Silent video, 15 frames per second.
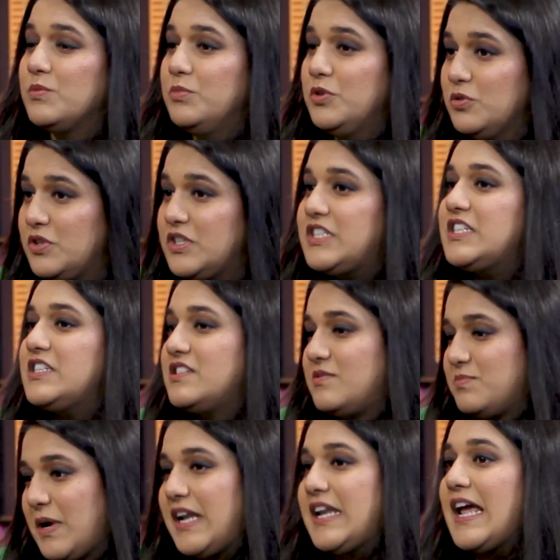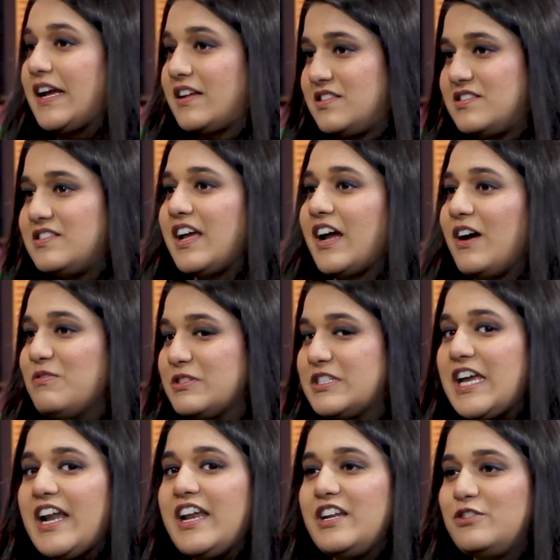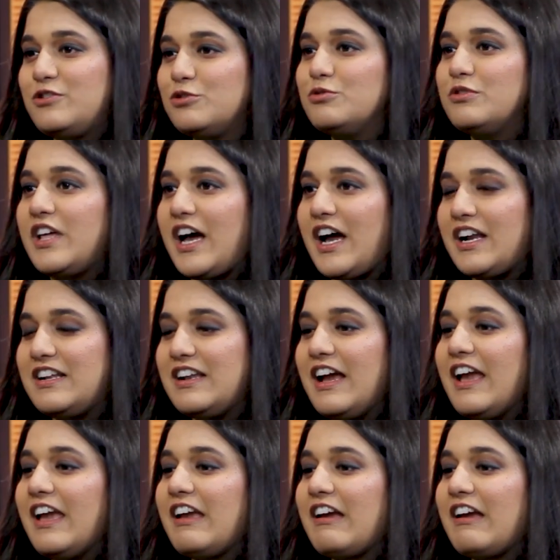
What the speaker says: Community is my next. Like I was getting to that. Like